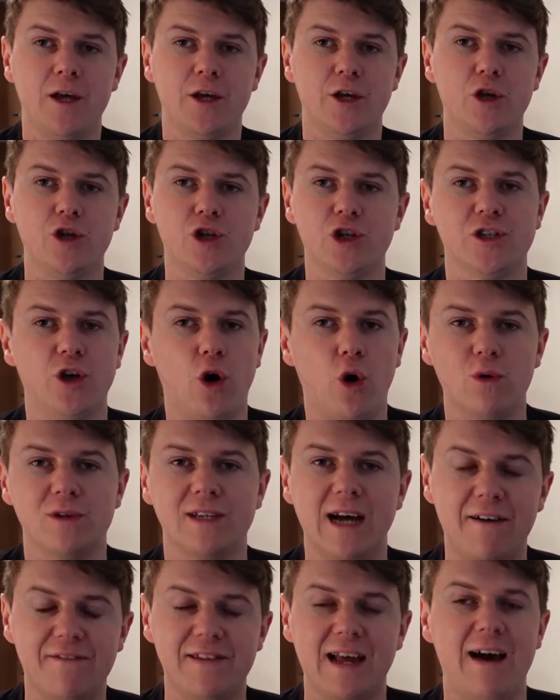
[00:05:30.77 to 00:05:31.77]
You just always
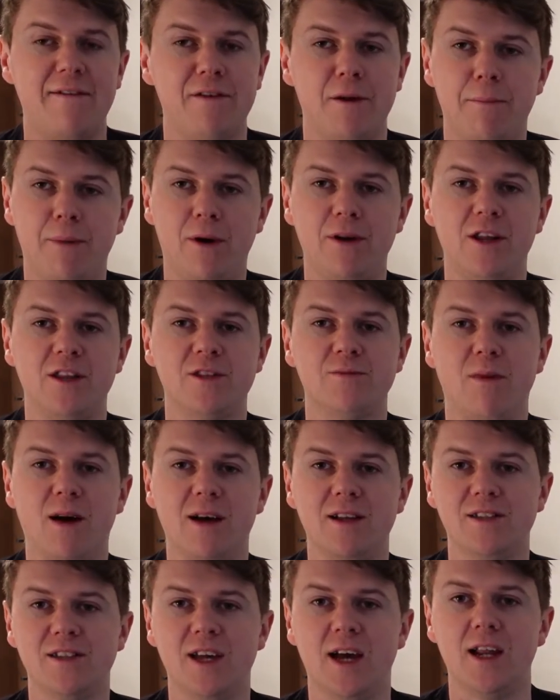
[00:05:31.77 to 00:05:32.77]
have to have an abundance
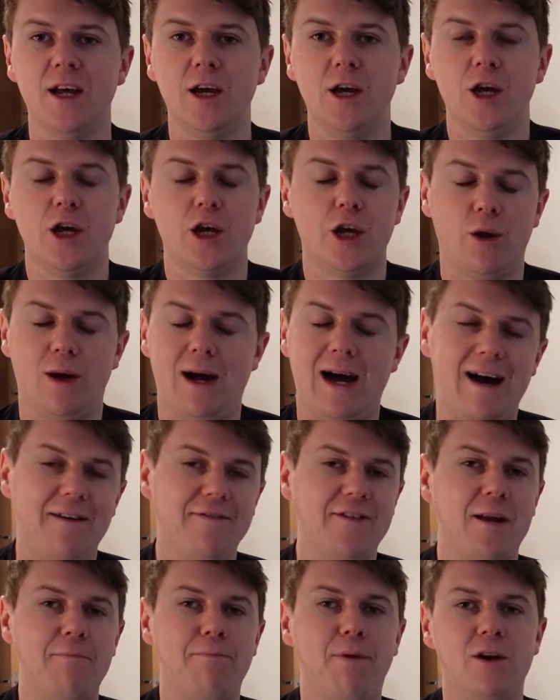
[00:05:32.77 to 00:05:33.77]
mindset. You know,
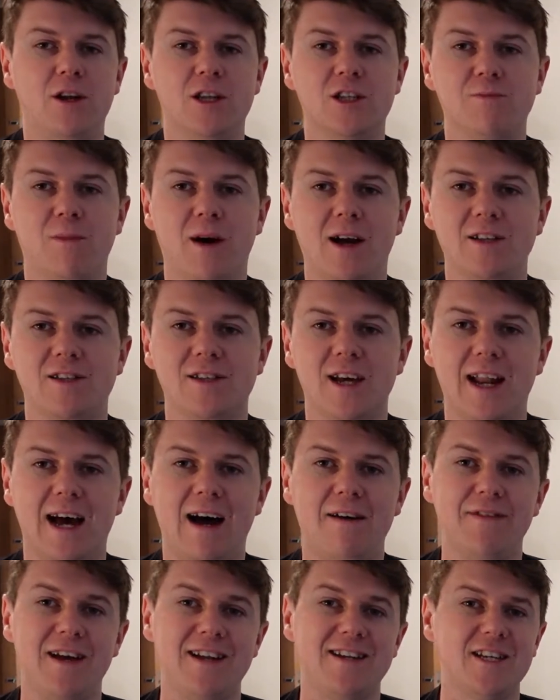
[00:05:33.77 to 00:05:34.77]
have that abundance mindset,
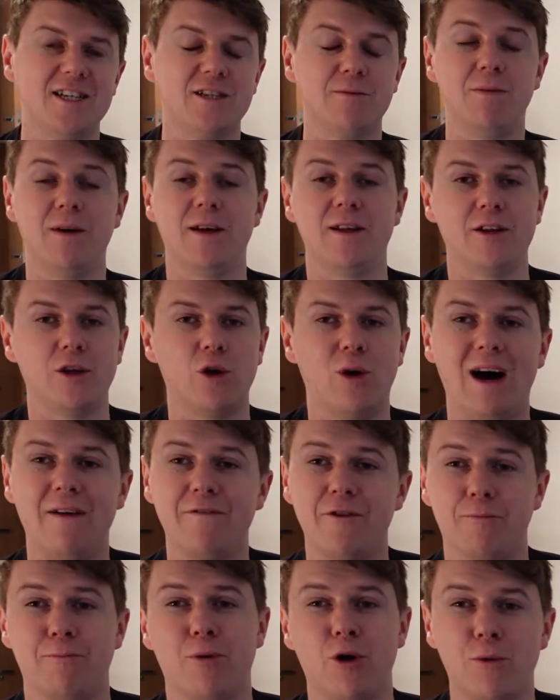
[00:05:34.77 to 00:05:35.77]
have that discipline, you know,
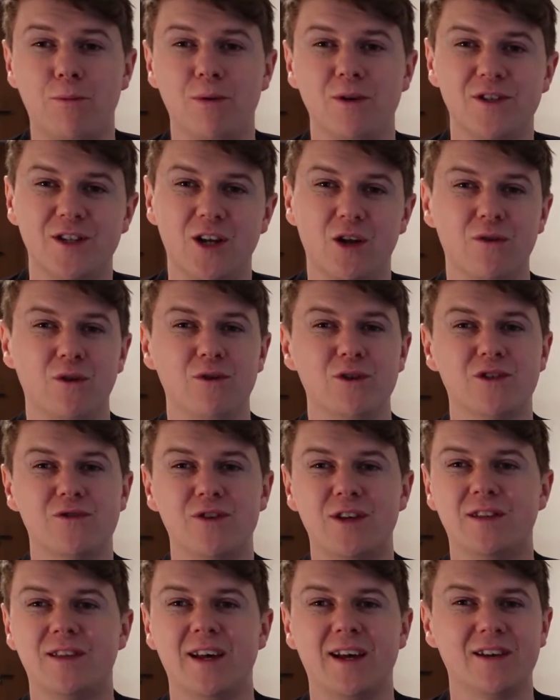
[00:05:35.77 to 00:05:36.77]
have your purpose. You know, those
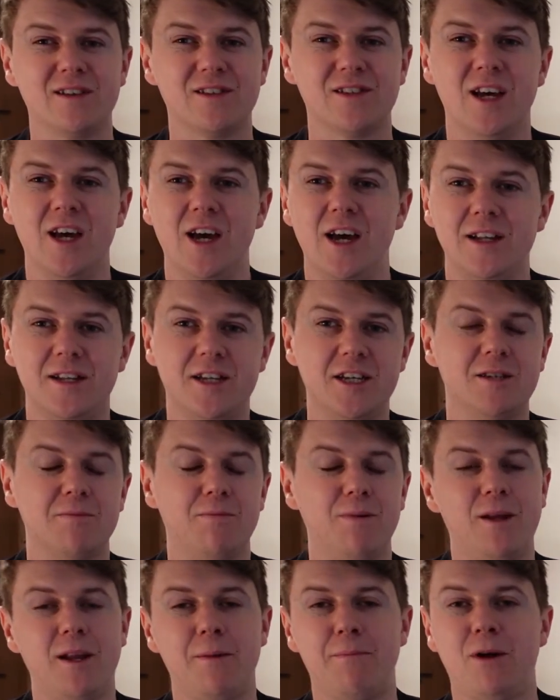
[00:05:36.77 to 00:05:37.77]
three things,
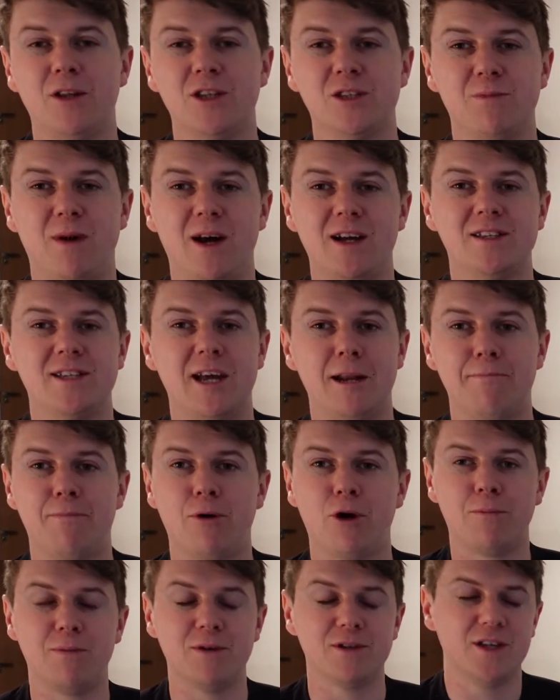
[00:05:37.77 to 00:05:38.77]
discipline, abundance mindset, and
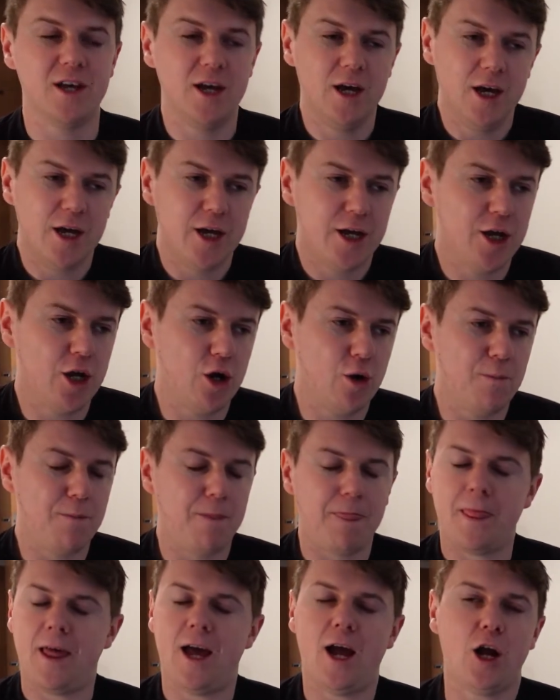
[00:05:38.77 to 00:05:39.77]
purpose, you
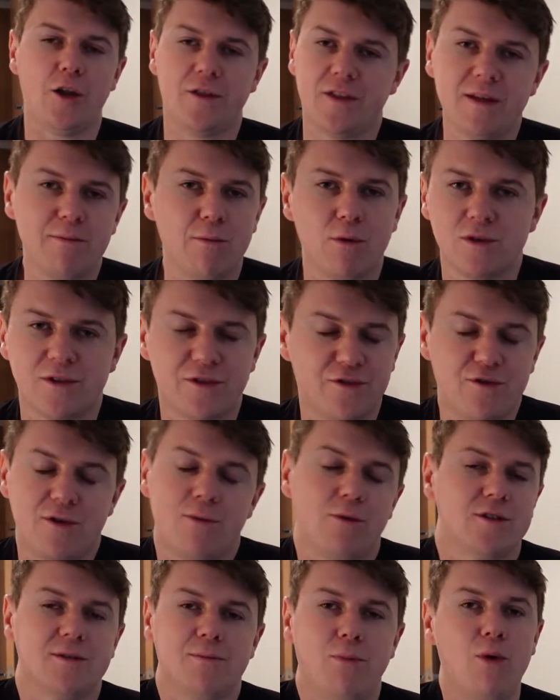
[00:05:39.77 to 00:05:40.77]
know, are the three
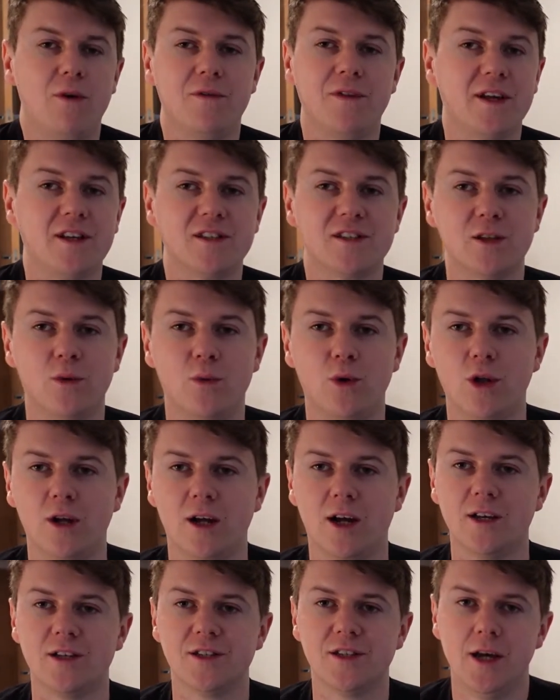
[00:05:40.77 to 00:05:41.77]
most important things in the world,
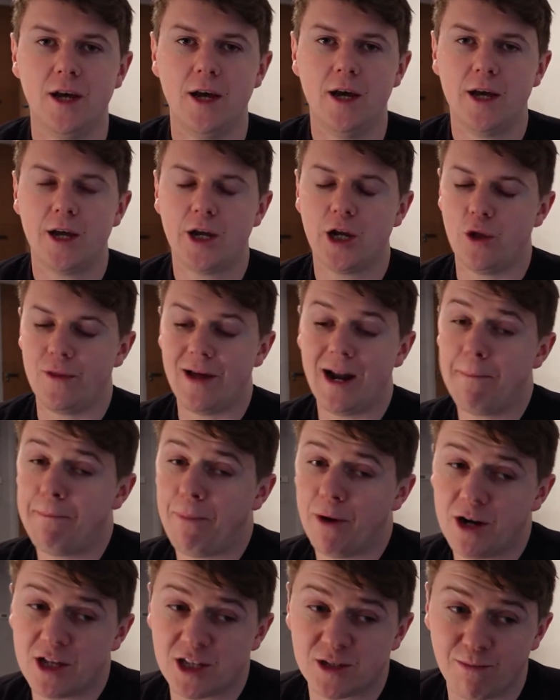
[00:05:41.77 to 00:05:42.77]
guys. You know, that
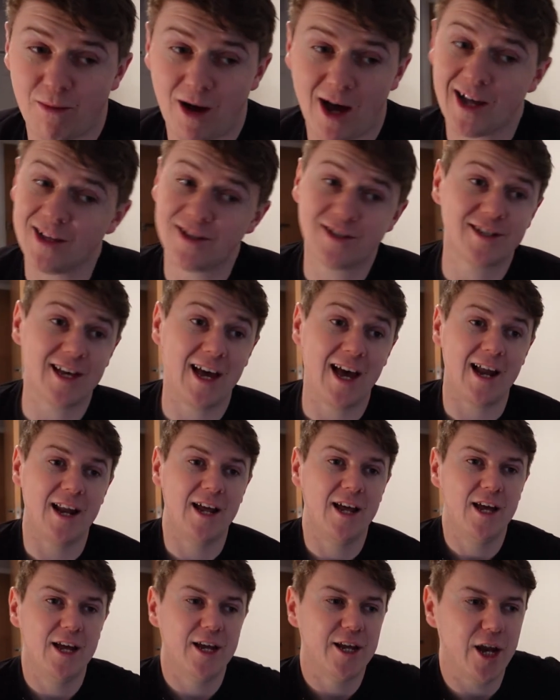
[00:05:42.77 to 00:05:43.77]
abundance
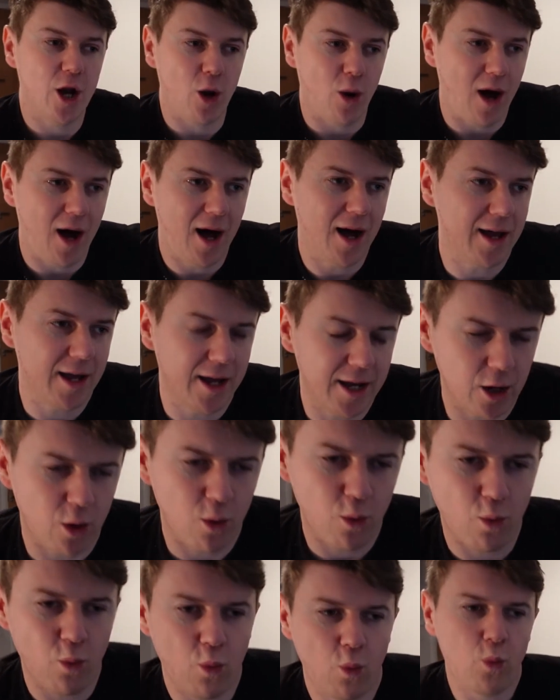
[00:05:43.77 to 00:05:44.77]
mindset, you
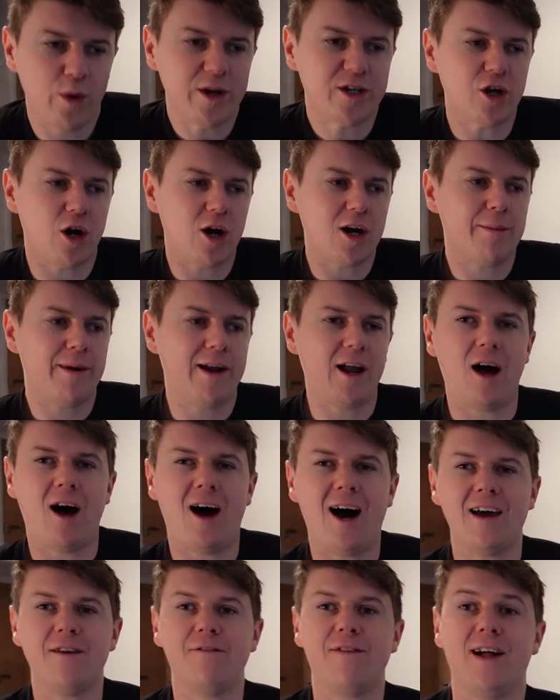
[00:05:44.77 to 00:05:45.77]
know, we talk about a
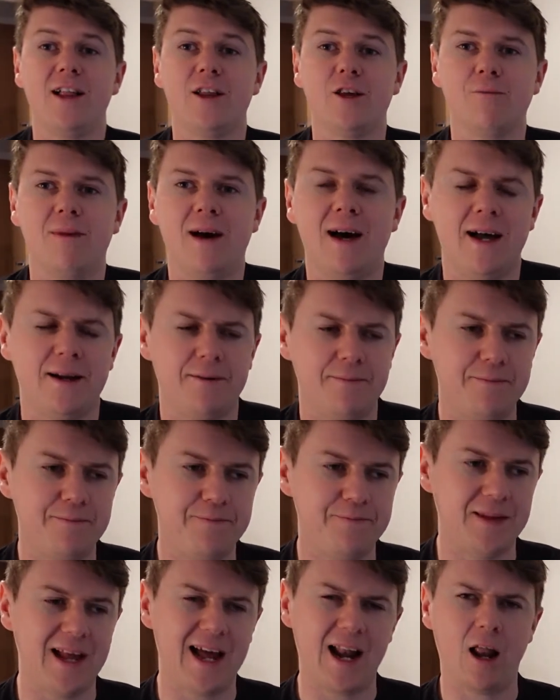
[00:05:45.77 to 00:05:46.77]
high-value man,
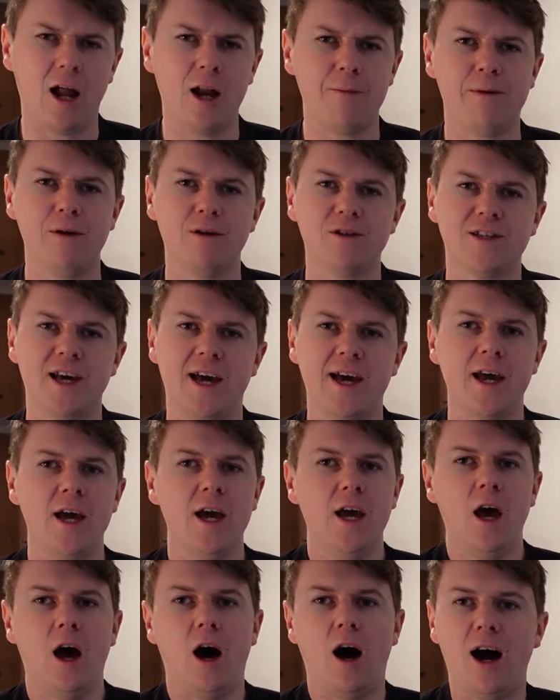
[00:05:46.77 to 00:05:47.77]
and a lot of people say,
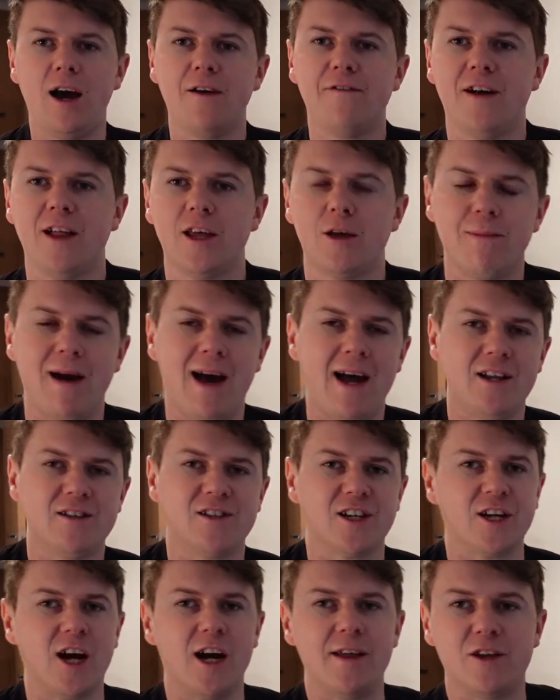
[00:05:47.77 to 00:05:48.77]
high-value man
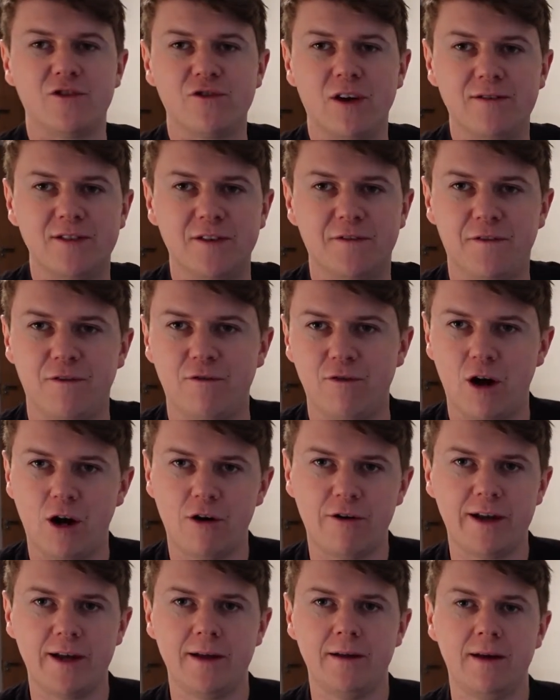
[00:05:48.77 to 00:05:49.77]
is a guy that drives a
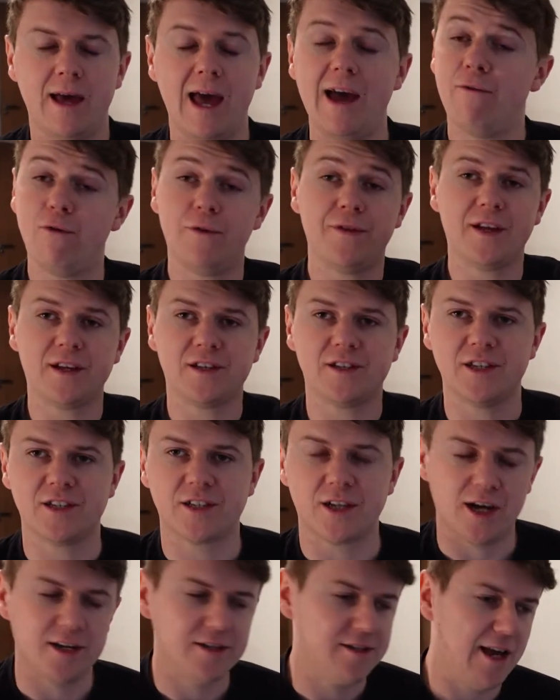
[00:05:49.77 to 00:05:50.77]
Ferrari. Everyone thinks
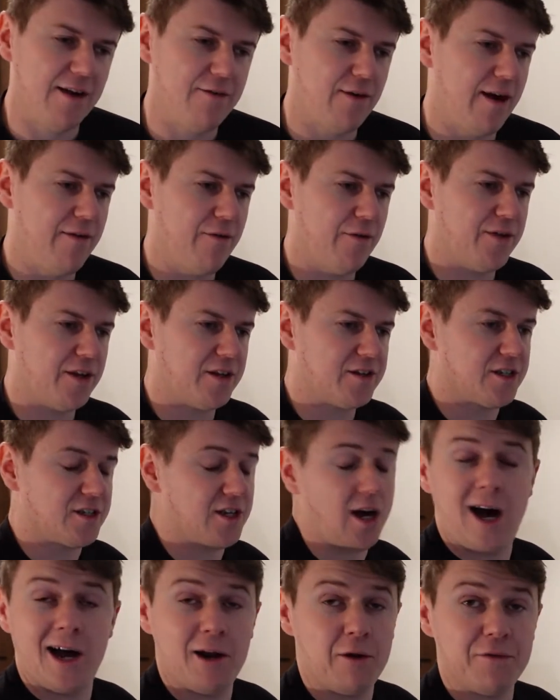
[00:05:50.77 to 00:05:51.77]
this, guys. Everyone thinks
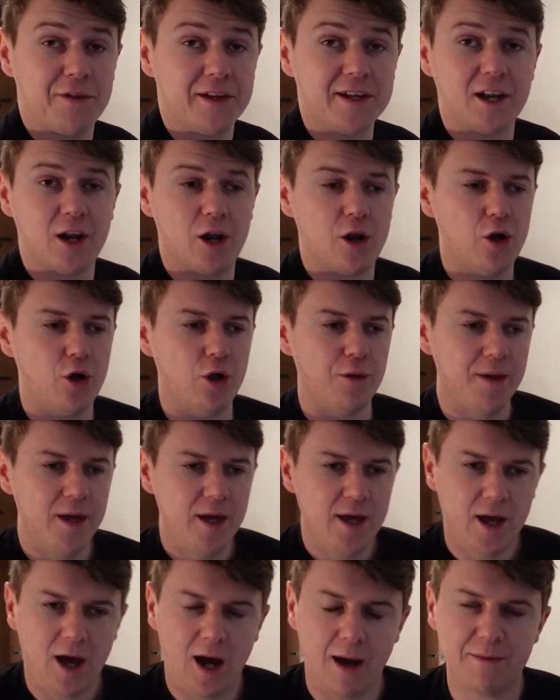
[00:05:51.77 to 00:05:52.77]
this. I don't think it at all.
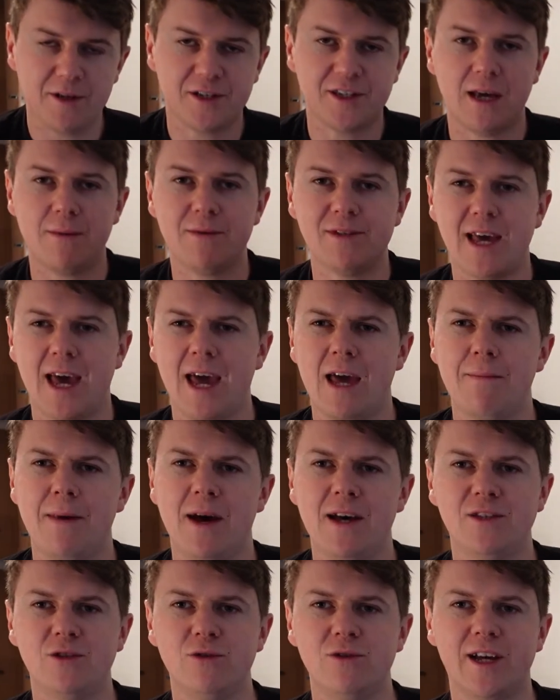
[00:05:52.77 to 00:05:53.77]
I'm the same as
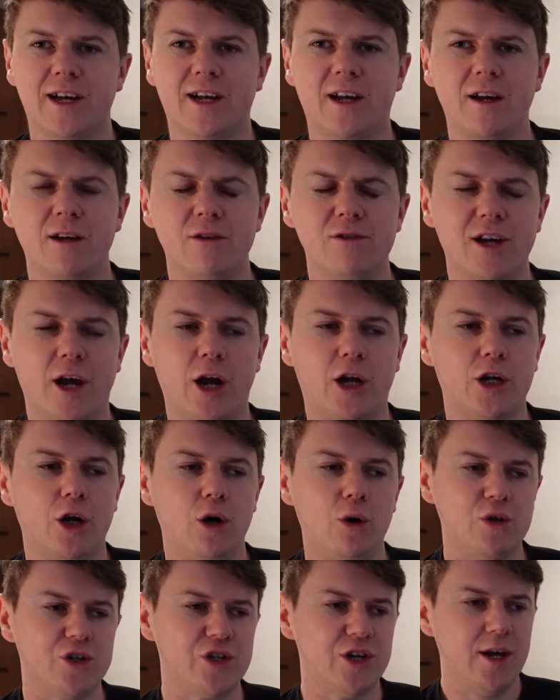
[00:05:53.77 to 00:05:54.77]
AMS, who's like a
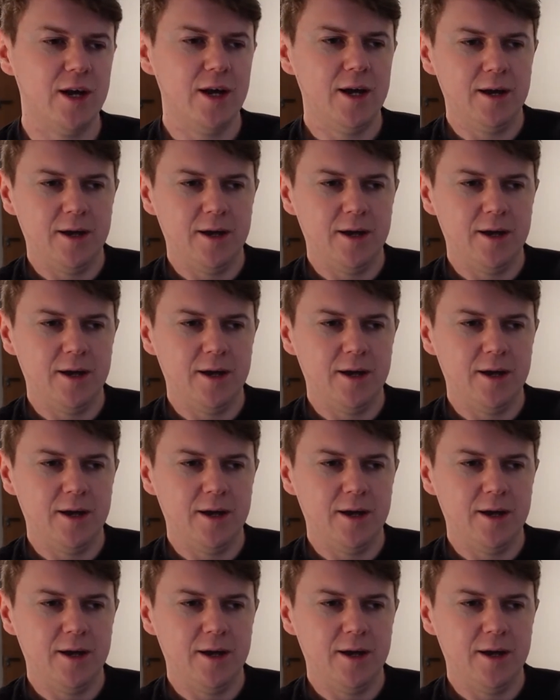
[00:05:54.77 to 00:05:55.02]
coach.